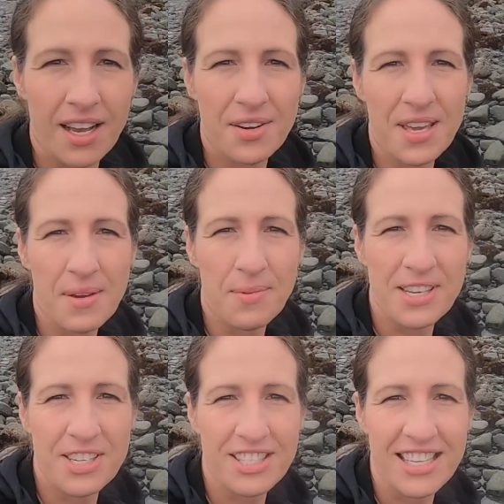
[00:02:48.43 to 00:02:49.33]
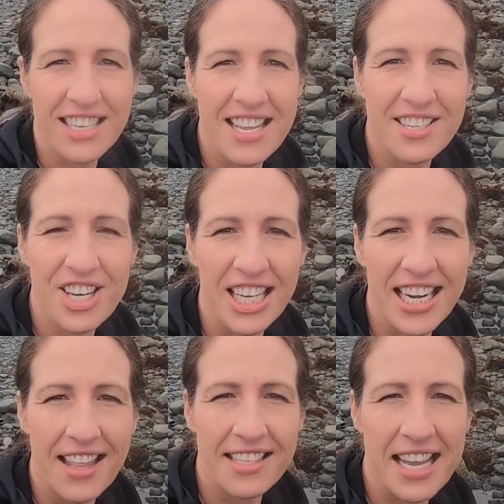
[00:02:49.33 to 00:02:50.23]
Okay, we just got done
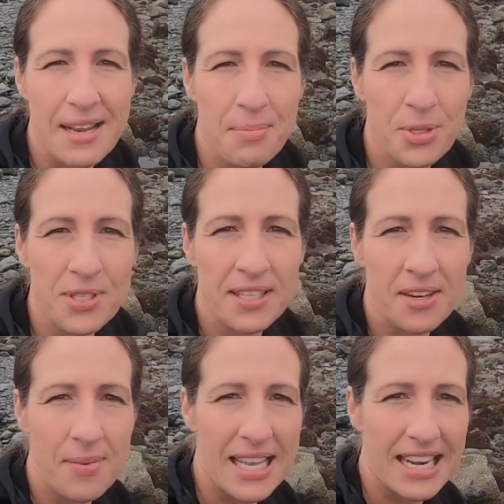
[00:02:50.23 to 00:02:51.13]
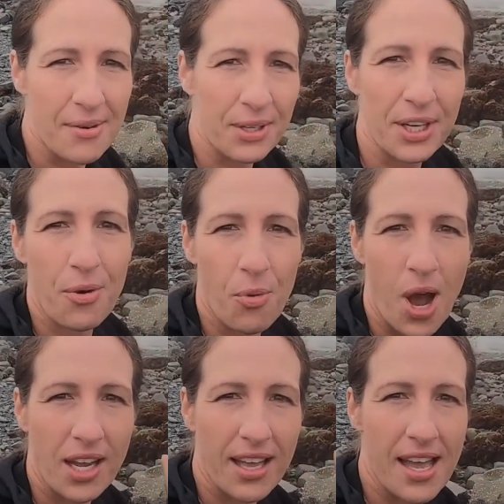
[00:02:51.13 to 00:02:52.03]
checking out the tide pools a little bit. Now we're gonna
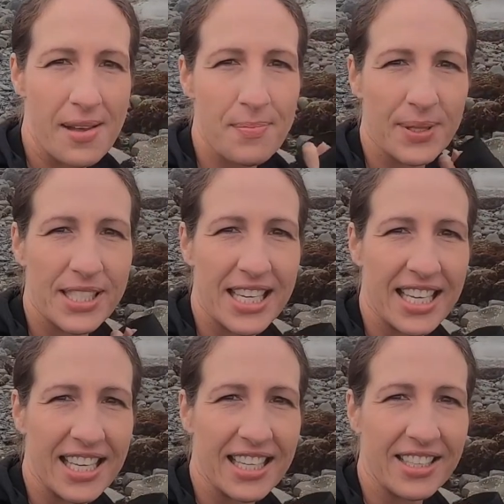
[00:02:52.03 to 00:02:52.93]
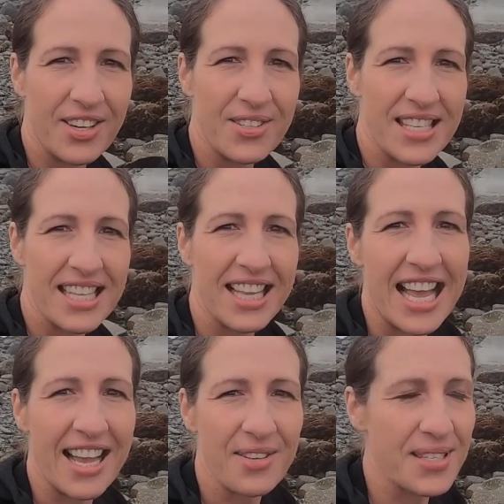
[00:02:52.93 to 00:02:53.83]
walk up to go see the
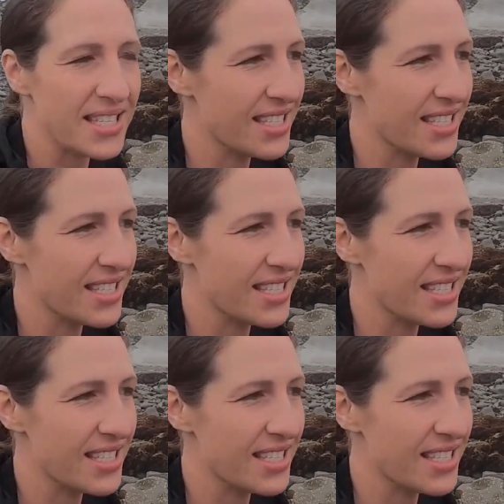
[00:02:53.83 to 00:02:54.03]
lighthouse.